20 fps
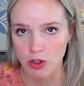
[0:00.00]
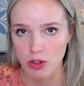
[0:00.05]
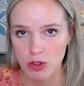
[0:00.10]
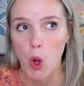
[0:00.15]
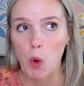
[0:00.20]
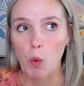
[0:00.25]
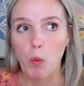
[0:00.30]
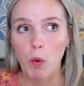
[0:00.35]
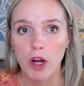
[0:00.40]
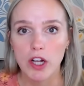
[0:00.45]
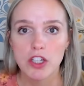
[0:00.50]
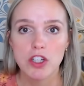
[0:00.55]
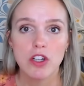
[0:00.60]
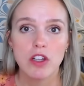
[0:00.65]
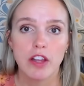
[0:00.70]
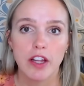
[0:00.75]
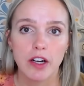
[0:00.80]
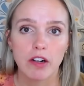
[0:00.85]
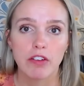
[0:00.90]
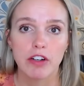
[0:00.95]
What do
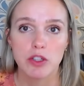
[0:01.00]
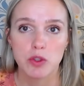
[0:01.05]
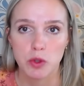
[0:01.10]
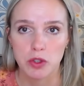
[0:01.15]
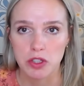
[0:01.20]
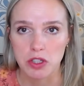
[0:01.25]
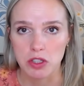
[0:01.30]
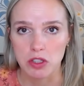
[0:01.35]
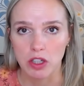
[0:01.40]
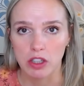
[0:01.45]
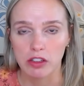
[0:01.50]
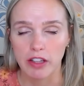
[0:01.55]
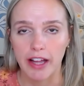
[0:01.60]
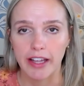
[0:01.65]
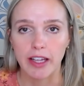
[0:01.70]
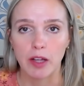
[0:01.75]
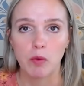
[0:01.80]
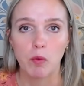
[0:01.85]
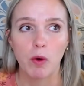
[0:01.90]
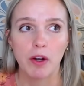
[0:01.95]
their resources look like
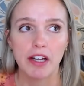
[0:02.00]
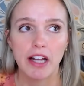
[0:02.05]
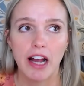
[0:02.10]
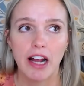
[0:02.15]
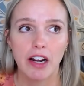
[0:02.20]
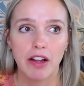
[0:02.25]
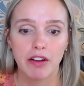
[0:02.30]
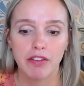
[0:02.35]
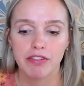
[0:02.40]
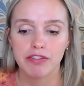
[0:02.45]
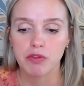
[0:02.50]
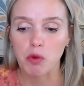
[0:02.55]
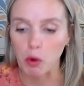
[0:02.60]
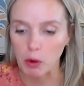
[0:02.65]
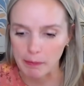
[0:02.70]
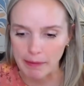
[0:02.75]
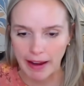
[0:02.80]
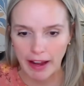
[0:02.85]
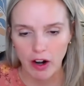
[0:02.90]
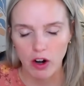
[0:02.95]
and what kind of
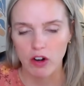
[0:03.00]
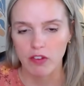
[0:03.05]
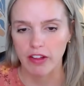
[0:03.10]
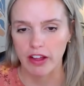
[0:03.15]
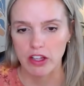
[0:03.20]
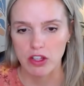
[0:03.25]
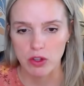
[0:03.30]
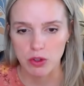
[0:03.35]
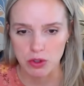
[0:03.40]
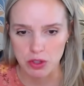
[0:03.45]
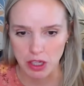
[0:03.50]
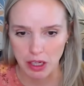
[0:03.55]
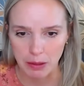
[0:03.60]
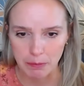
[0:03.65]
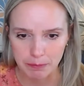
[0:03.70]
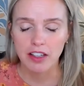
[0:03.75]
format are they using?